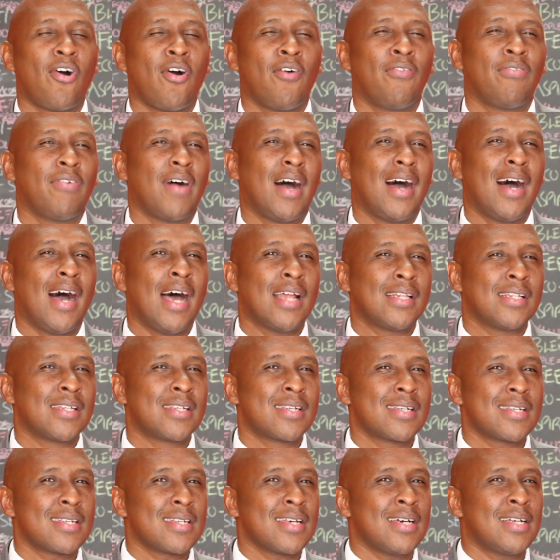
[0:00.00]
of
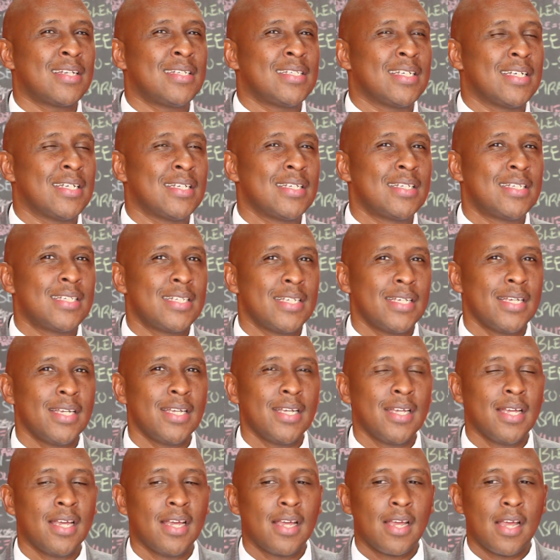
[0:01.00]

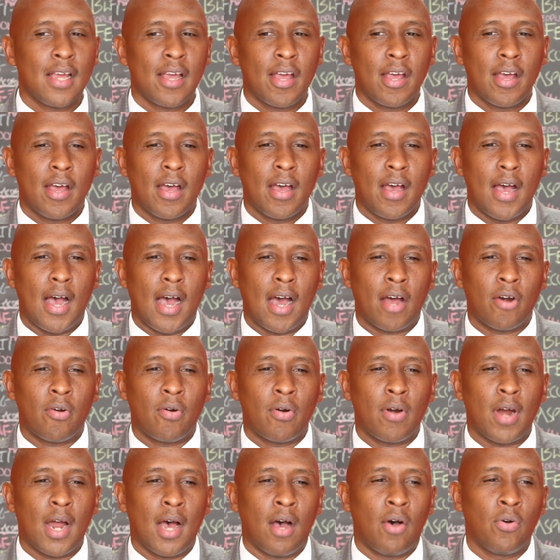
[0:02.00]
uncertainty
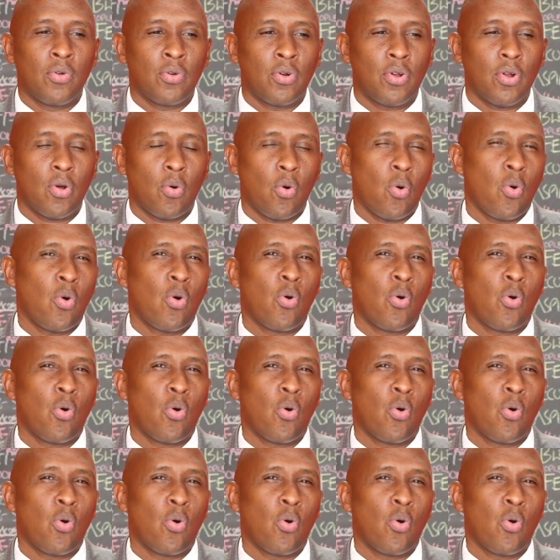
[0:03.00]
around,